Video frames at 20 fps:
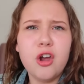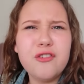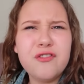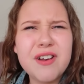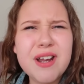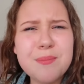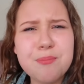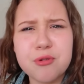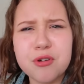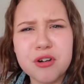
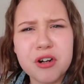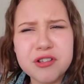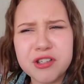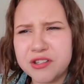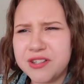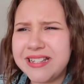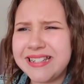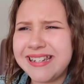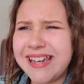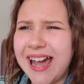hopefully Bruno
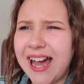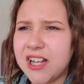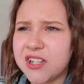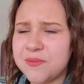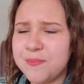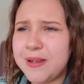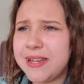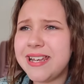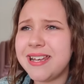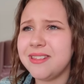doesn't
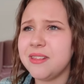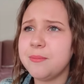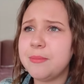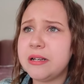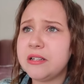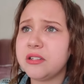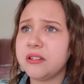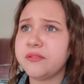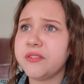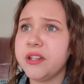catch me in the
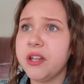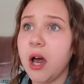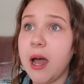middle of the